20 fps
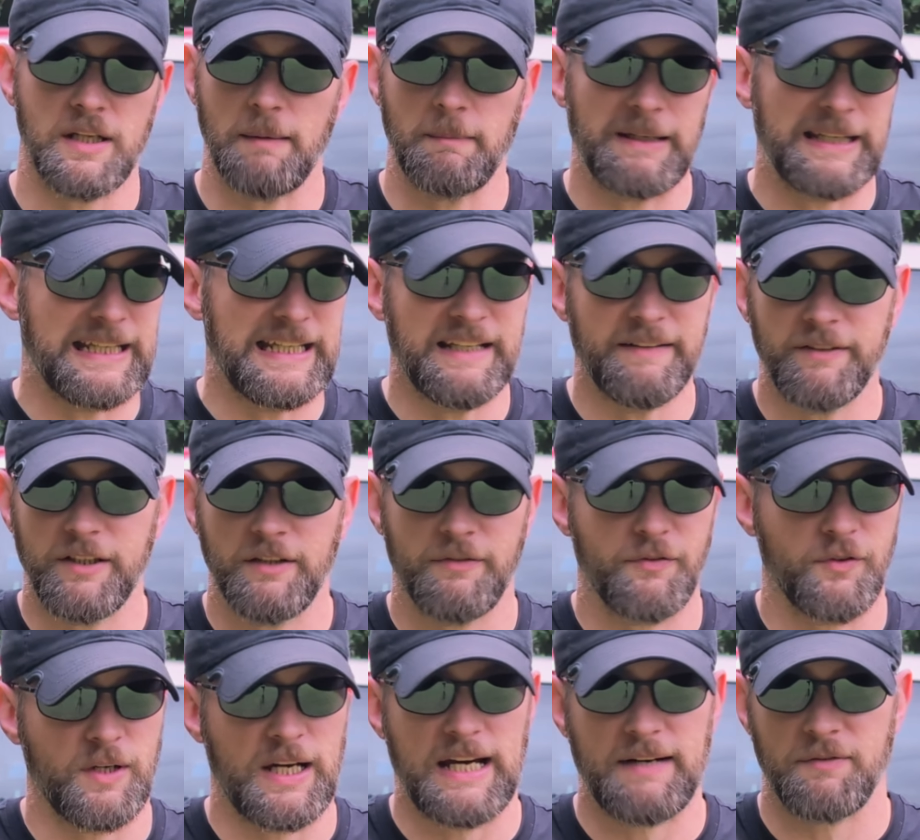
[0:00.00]
I mean, even
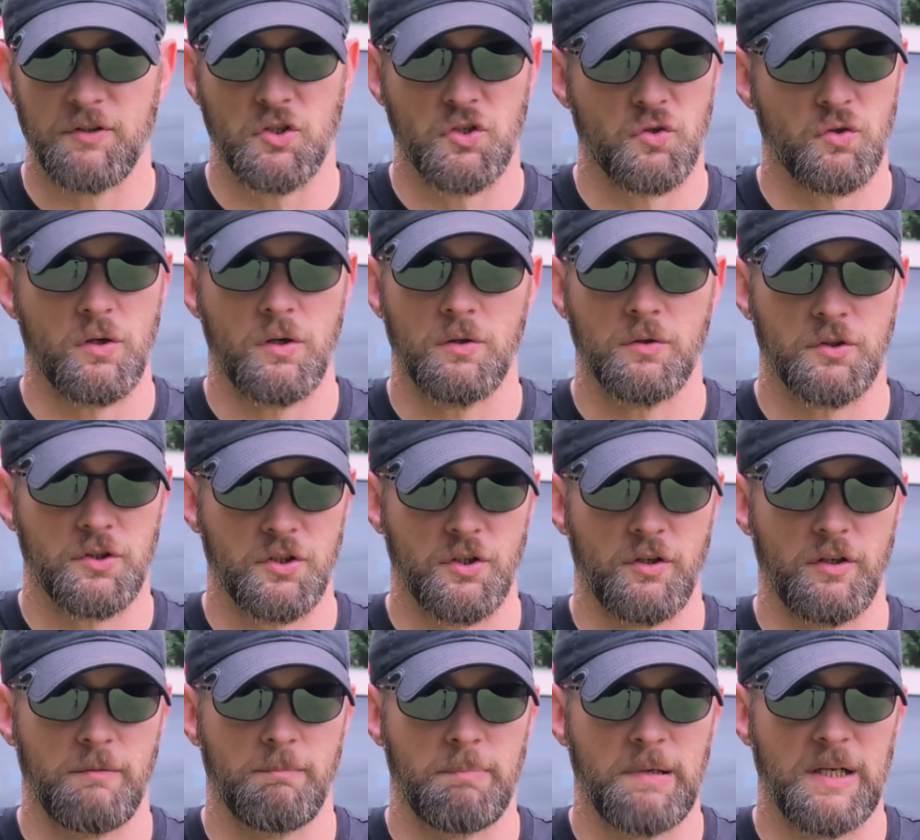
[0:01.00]
if you have a strong,
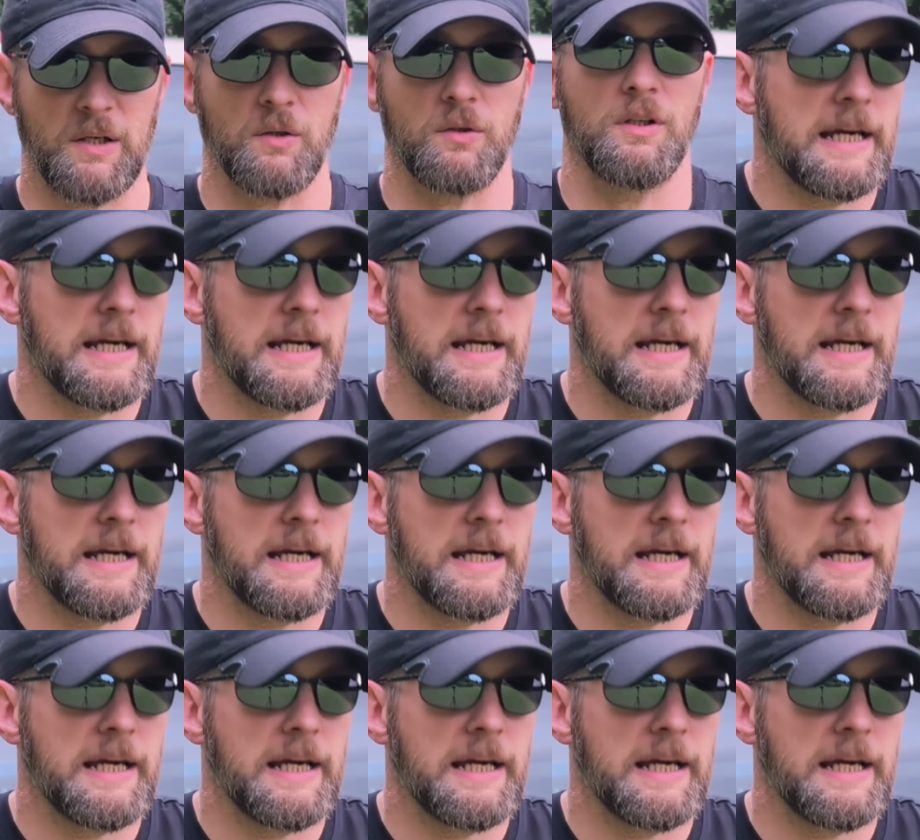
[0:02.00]
sturdy belt,